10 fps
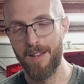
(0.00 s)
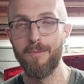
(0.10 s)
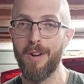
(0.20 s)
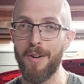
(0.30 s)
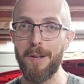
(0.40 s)

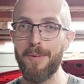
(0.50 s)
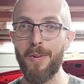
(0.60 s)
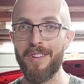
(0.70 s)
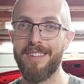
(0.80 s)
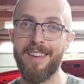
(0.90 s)
Well, I'm going to be
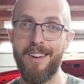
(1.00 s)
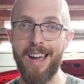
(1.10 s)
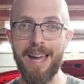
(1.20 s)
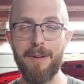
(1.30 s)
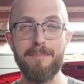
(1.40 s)
honest here. I
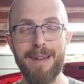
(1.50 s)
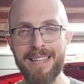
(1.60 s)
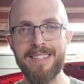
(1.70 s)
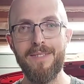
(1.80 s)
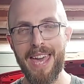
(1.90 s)
am a
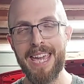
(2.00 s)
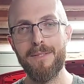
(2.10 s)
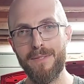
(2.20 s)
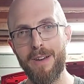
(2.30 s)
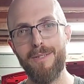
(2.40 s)
massive
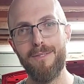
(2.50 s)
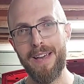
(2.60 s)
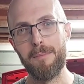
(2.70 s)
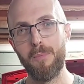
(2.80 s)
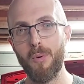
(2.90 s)
8-valve
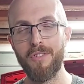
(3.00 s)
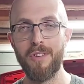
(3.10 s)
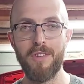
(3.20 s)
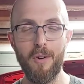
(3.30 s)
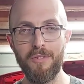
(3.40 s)
fanboy. So
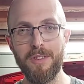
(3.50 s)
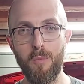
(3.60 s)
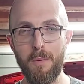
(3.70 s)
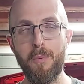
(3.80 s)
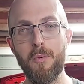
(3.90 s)
that obviously the
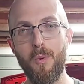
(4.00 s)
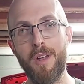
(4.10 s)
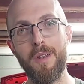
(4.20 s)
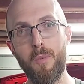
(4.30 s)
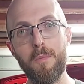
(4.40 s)

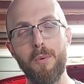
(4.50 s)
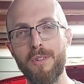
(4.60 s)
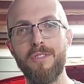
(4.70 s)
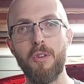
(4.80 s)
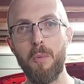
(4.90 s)
1.1 and the
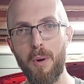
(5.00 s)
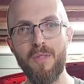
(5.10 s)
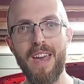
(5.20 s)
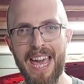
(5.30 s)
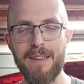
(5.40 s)
1.2 are
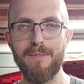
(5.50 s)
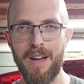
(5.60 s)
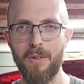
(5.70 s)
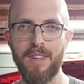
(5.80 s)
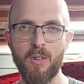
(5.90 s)
both 8
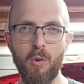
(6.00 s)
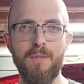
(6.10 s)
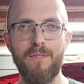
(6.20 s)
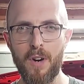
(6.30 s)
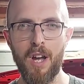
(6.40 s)
valves. They call them
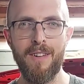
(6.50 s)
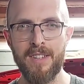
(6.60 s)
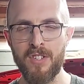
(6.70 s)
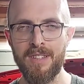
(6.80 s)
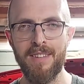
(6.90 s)
fire
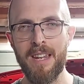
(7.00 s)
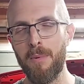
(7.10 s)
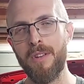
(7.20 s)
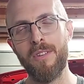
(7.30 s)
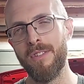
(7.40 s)
engines.
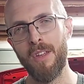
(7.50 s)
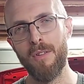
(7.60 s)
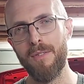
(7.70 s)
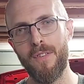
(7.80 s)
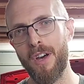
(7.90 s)
Anybody who doesn't
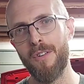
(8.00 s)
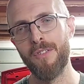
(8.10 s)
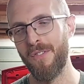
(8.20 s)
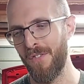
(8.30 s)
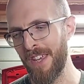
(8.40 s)
know, fire
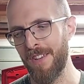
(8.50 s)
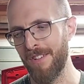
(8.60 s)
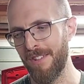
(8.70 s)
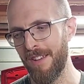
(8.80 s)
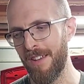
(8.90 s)
is
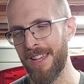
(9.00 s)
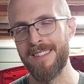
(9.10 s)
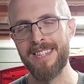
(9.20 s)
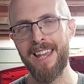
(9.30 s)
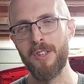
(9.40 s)
Fiat's
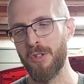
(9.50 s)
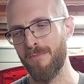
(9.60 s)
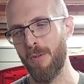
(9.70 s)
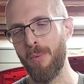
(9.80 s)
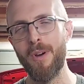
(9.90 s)
intelligent
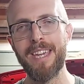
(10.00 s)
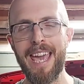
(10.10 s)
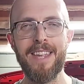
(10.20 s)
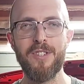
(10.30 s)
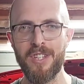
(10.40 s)
robotic
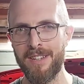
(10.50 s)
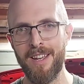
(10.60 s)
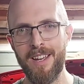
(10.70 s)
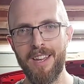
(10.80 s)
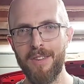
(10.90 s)
engine.
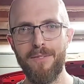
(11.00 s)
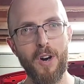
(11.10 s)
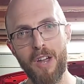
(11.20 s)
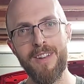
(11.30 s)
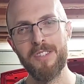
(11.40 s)
And the
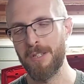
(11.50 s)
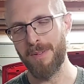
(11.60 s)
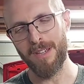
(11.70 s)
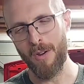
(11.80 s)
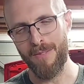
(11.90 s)
fire engine's
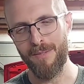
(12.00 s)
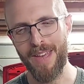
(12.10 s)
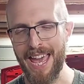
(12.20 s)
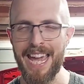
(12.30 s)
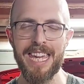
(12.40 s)
been going around for
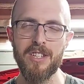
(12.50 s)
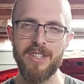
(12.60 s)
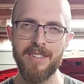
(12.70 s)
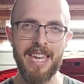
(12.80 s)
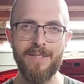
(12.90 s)

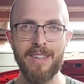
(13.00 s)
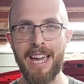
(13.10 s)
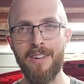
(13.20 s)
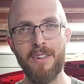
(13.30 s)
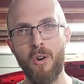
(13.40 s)
ages. They even
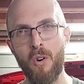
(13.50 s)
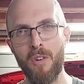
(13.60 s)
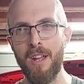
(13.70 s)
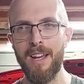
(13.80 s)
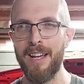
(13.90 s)
carried it
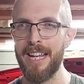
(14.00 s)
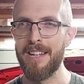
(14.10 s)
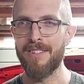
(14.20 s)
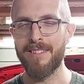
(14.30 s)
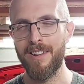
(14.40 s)
on in
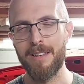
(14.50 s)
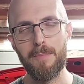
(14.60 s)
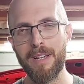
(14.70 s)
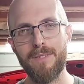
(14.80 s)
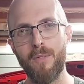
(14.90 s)
a slightly
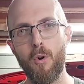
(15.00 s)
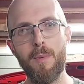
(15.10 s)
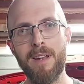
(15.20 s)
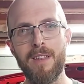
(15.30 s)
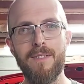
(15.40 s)
bigger form
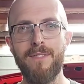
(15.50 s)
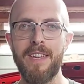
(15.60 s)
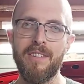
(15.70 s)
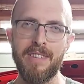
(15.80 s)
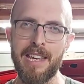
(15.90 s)
in like the
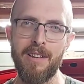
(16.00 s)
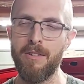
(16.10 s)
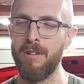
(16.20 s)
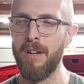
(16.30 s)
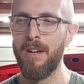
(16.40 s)
Fiat
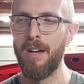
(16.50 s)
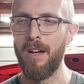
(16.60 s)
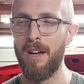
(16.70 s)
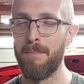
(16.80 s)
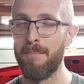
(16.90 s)
Stilo.
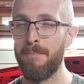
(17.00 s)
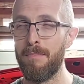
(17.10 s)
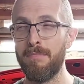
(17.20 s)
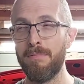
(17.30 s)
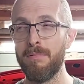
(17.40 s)
I
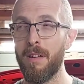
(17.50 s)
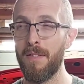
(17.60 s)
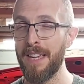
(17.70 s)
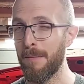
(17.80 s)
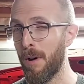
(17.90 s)

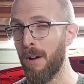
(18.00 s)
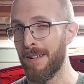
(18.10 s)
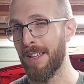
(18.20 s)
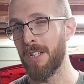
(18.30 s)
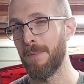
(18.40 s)
think it might
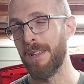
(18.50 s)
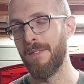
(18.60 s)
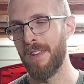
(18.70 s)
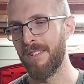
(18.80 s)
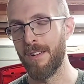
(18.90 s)
only actually be the
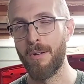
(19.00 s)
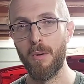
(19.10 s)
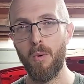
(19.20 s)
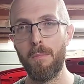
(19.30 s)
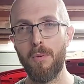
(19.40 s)
Fiat Stilo in
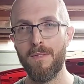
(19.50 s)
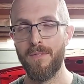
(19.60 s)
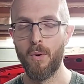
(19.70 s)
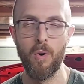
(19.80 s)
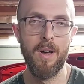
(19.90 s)
a
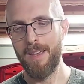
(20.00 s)
1.4.